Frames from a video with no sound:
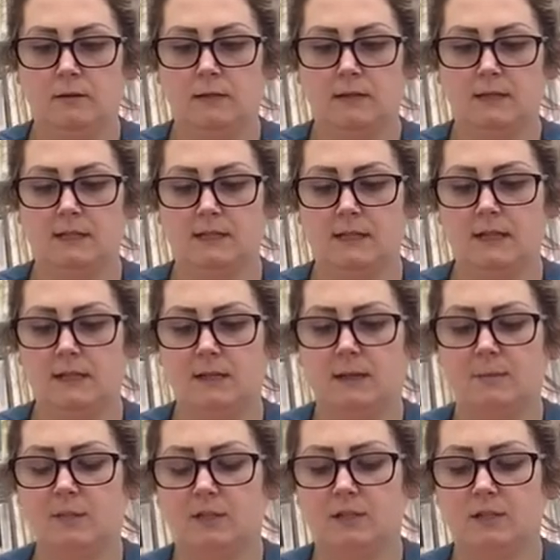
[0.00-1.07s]
Like I said,
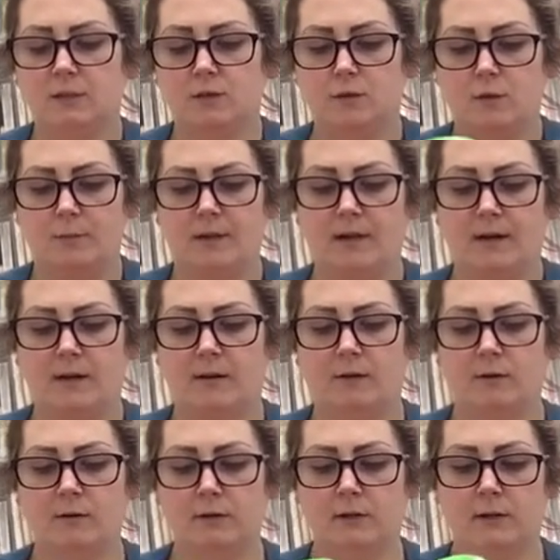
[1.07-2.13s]
I'm going to do
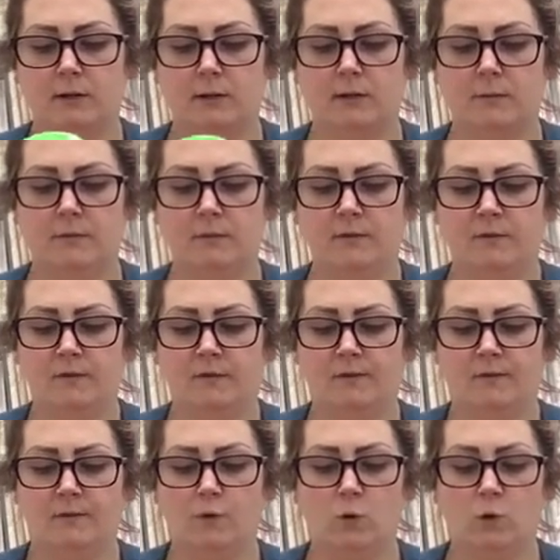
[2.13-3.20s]
about
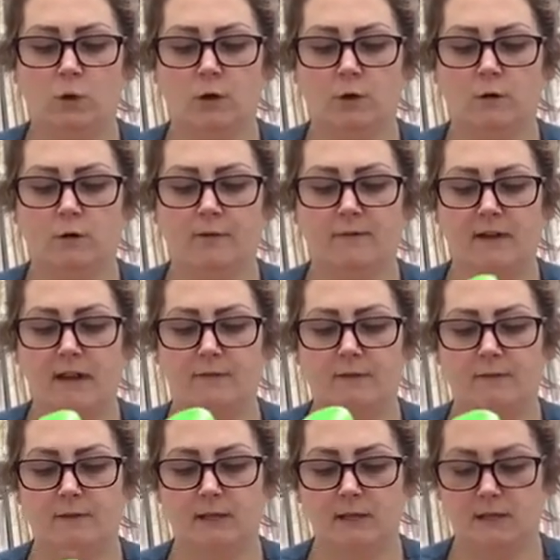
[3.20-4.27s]
4 or 5
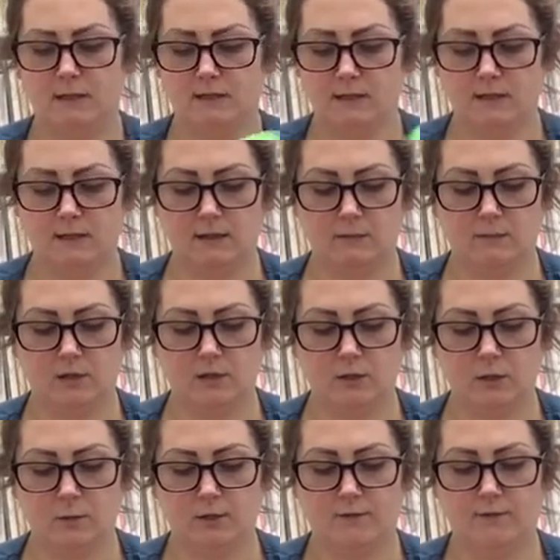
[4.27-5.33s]
of these. I think I'm going to
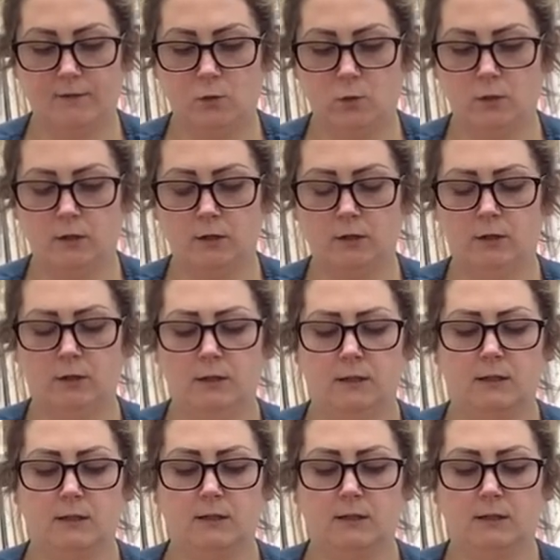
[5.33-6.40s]
go with 4
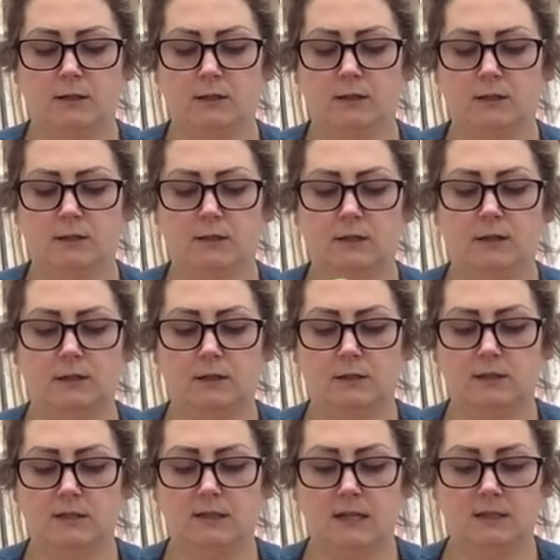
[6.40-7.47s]
because the
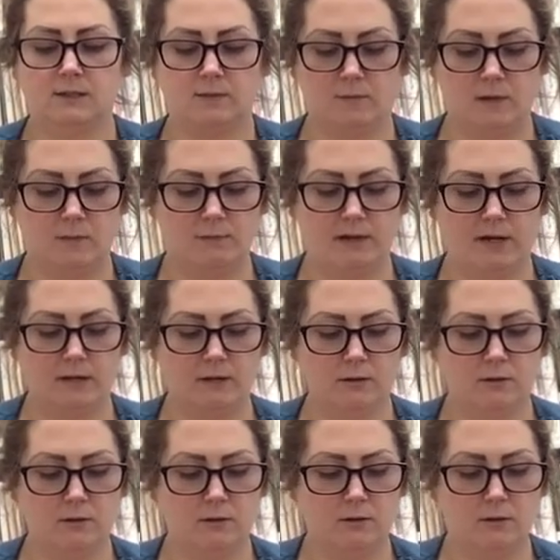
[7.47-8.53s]
size of my
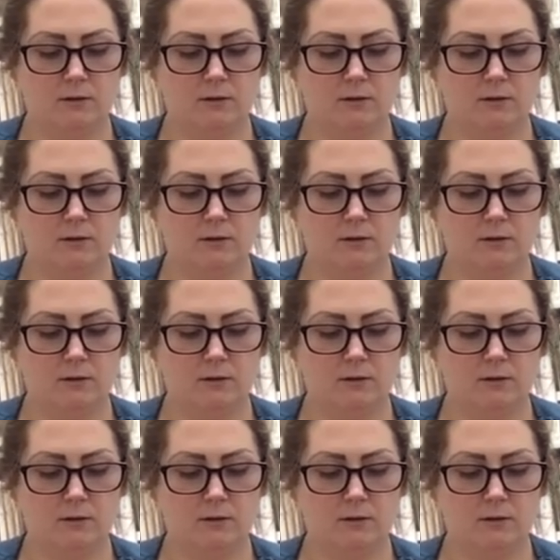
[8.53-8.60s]
bottle.